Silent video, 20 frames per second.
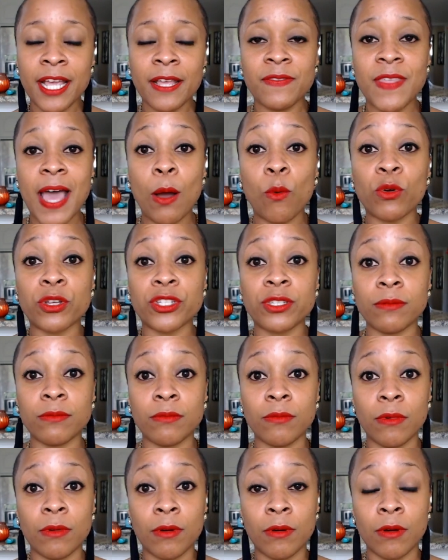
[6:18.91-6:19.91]
That was
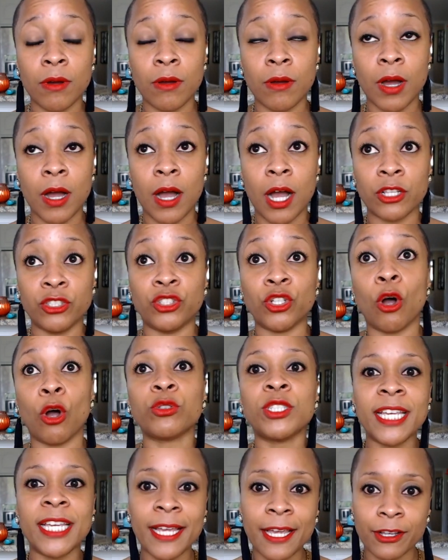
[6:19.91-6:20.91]
a
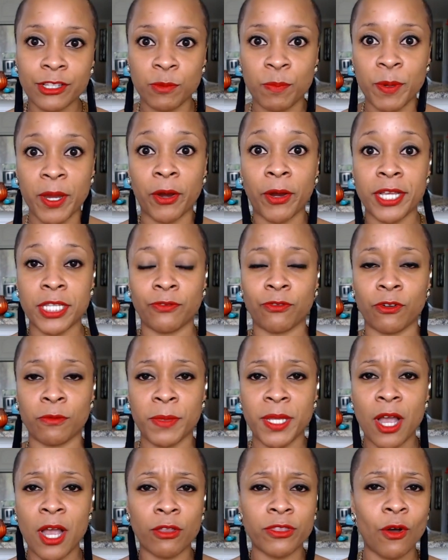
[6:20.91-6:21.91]
jolting experience for
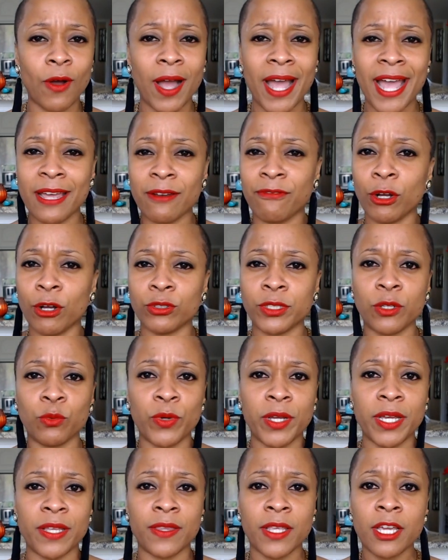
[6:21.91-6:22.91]
me, although I had felt it
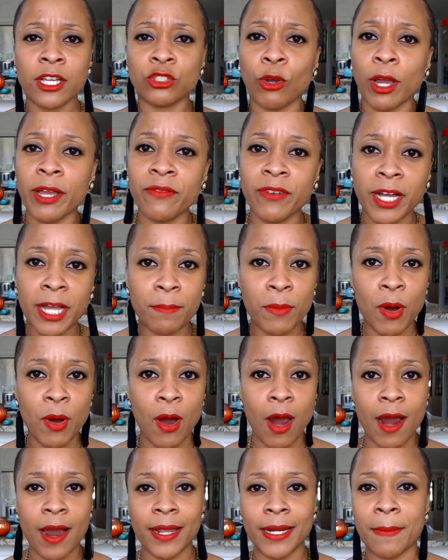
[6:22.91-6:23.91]
with Trayvon
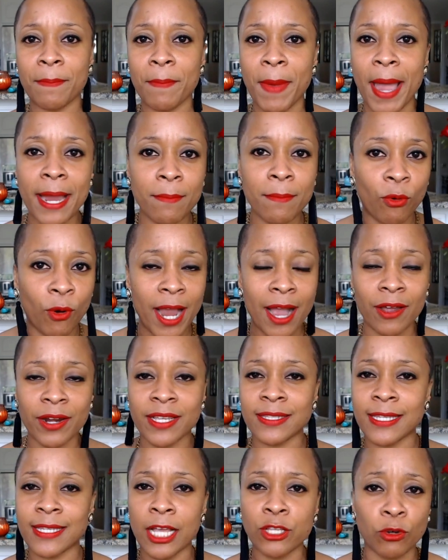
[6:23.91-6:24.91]
Martin and Mike Brown
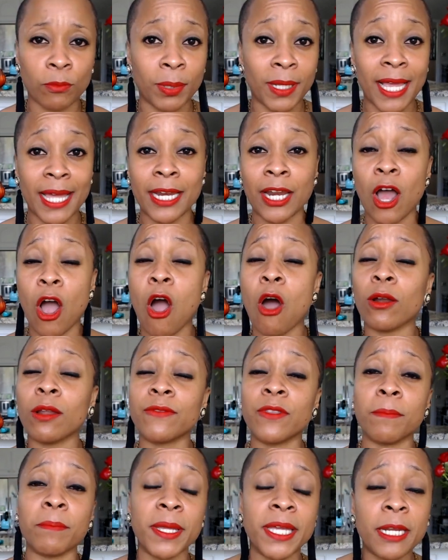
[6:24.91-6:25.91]
and Sandra Bland and all
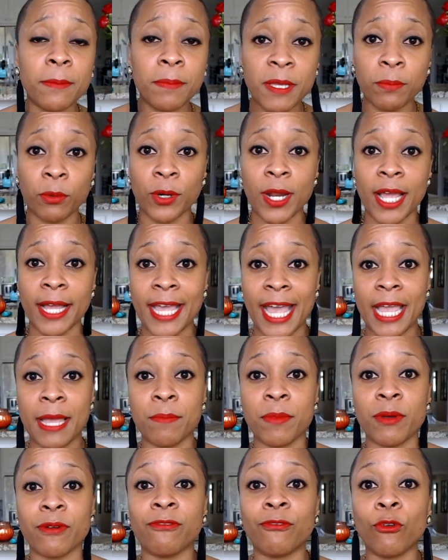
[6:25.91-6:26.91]
of the many people that came
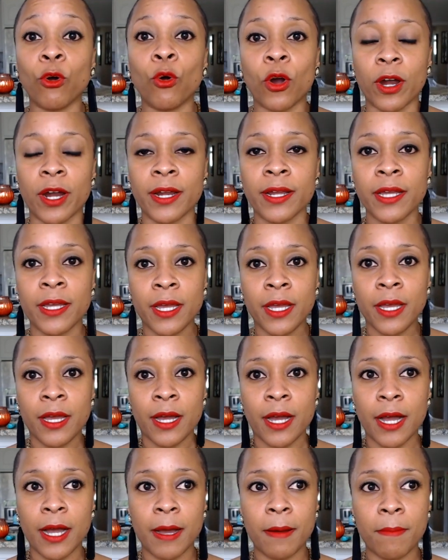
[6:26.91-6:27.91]
before
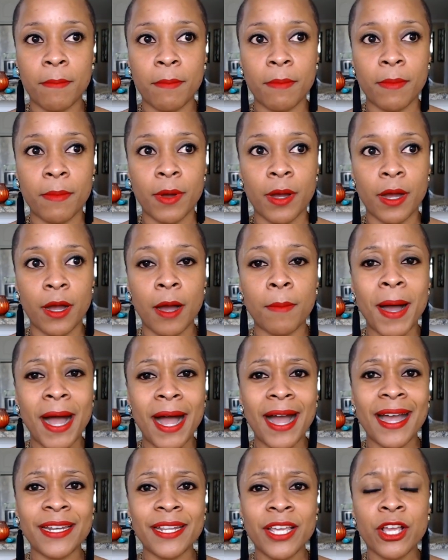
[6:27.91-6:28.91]

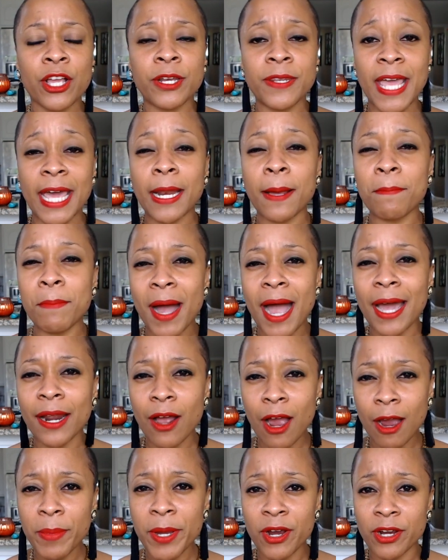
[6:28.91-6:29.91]
Ahmaud. That Ahmaud
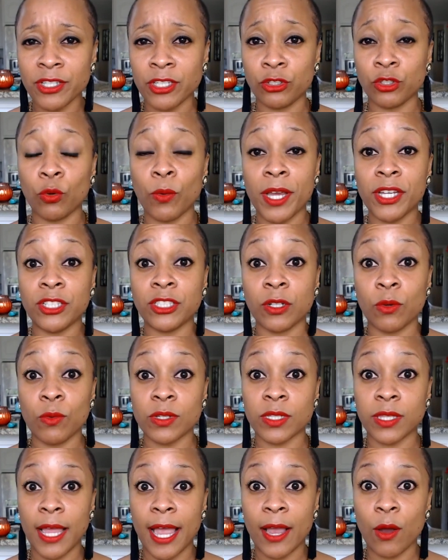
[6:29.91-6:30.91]
Arbery situation
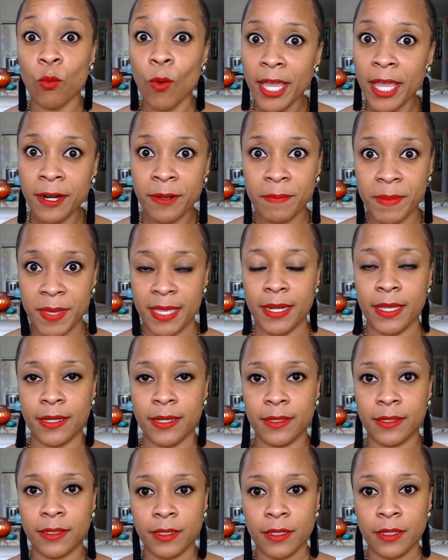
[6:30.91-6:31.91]
was like, wait a
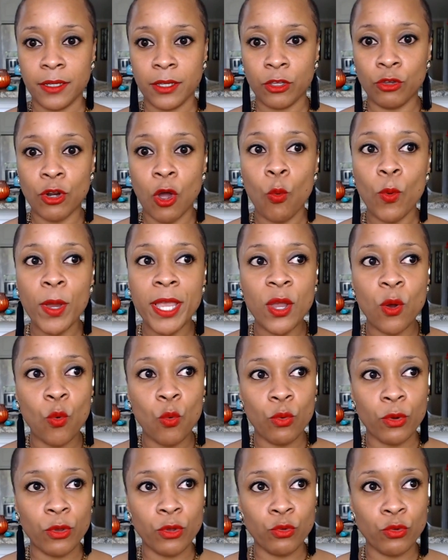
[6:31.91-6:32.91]
minute, you know,
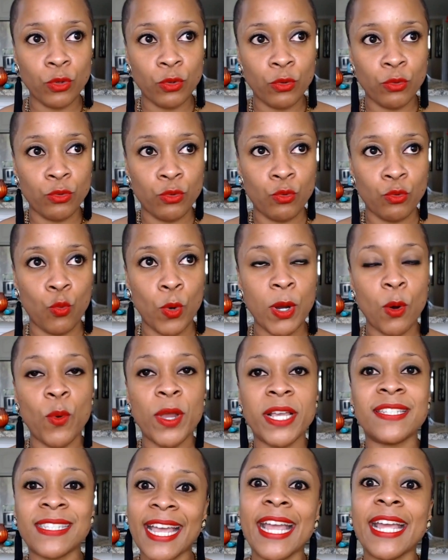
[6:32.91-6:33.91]
we
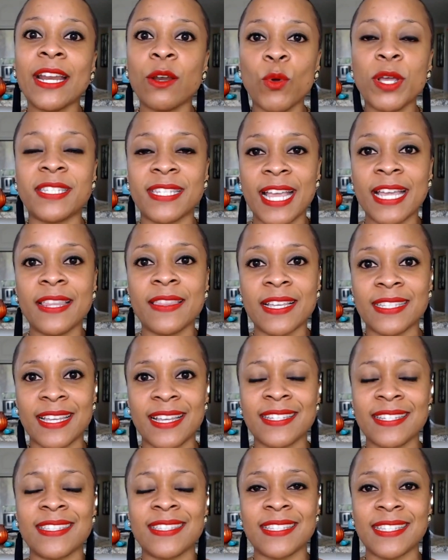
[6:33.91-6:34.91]
seen this
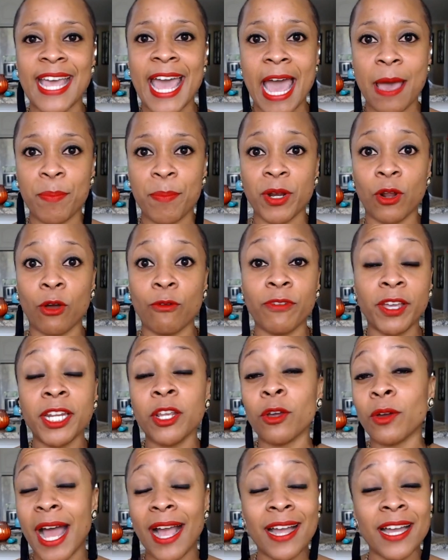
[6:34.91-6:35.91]
instance happen on
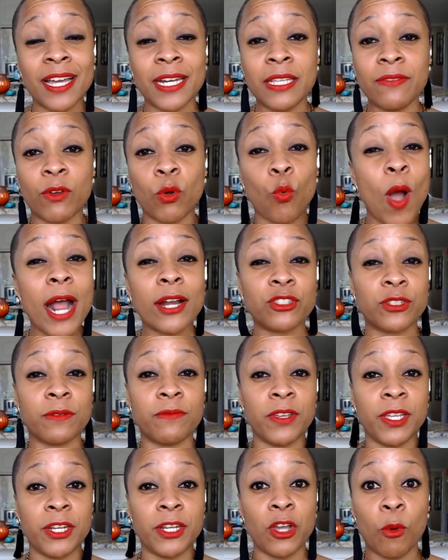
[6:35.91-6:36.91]
video, and I couldn't even watch the
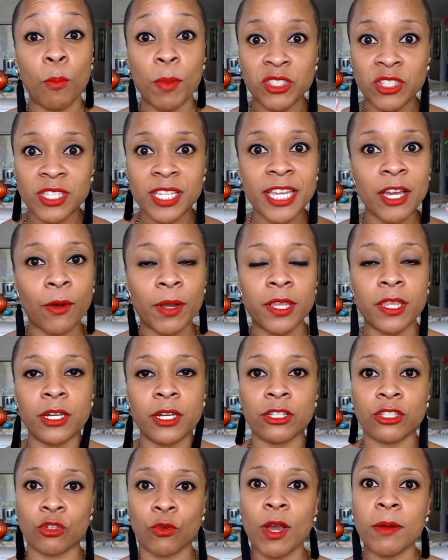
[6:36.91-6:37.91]
video, but just hearing the
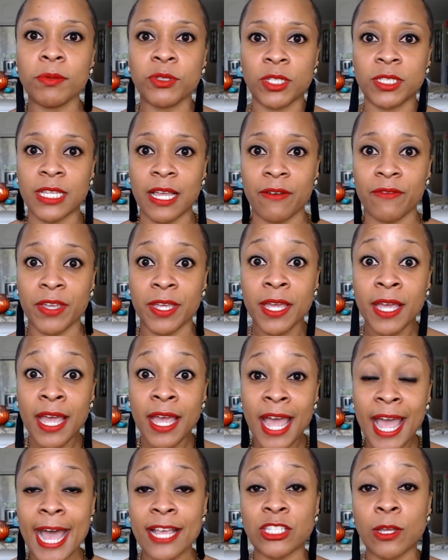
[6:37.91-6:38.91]
descriptions of it,
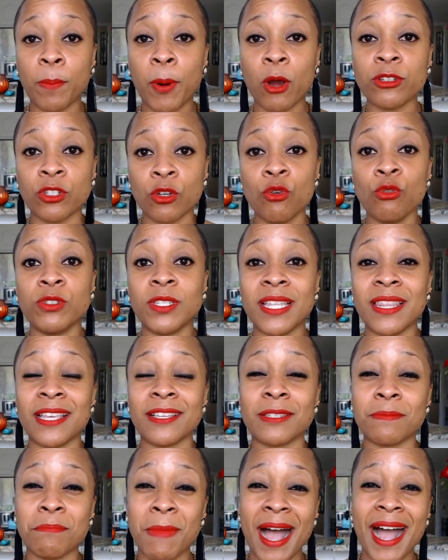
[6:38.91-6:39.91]
as a person who's in
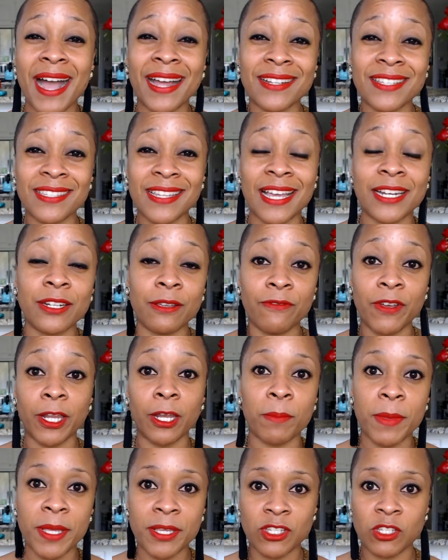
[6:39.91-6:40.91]
this mindset
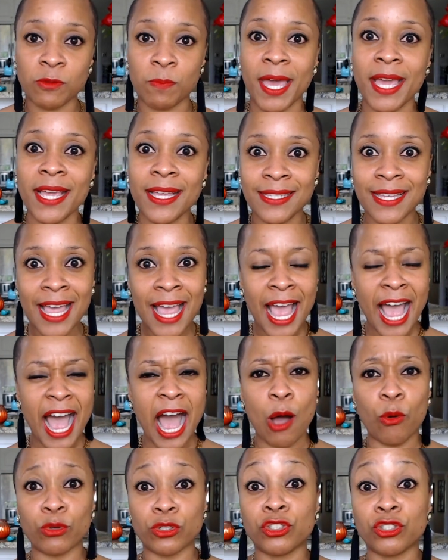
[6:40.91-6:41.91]
development space,
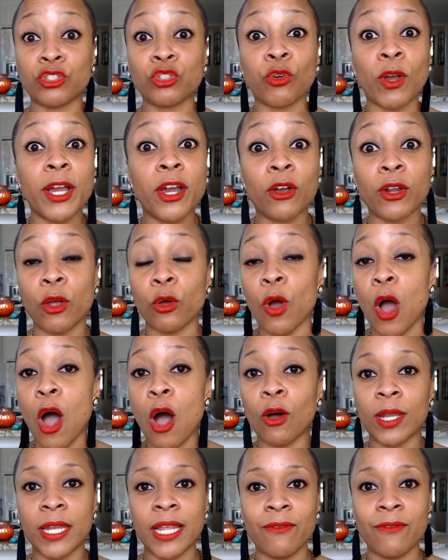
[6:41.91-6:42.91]
I was triggered on
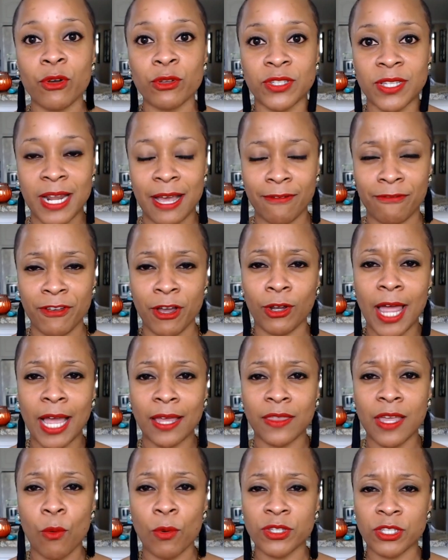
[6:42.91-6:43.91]
all levels, and I felt
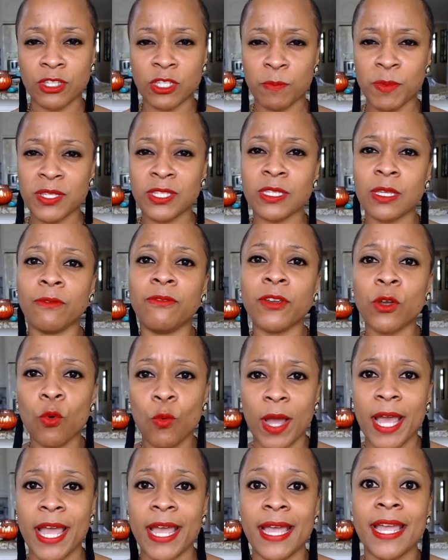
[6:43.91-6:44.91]
like there was a specific
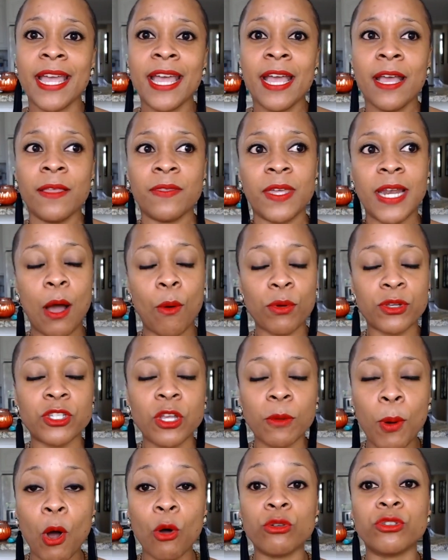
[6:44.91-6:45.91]
way that I was
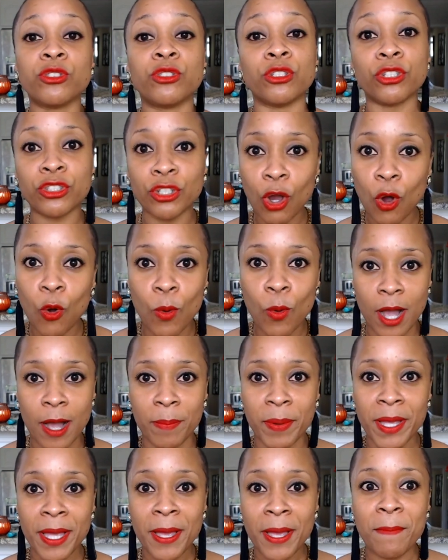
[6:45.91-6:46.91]
supposed to show
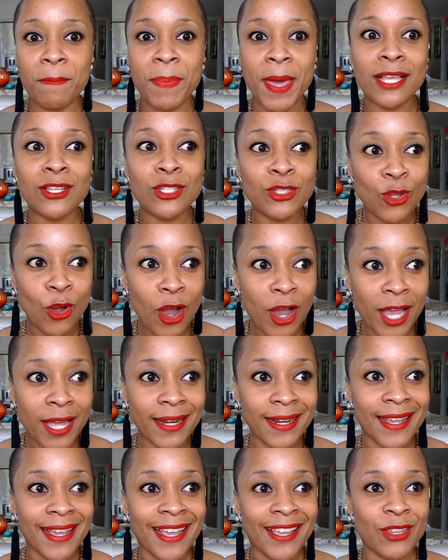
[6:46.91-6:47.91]
up based
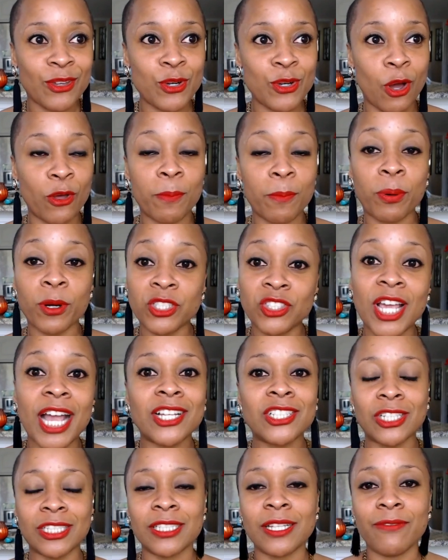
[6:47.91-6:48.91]
on the
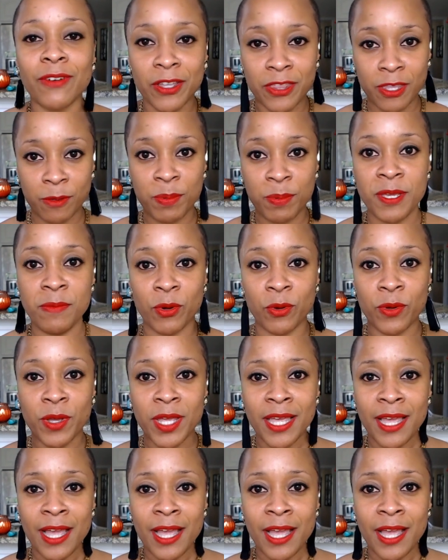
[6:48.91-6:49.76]
projections of other people.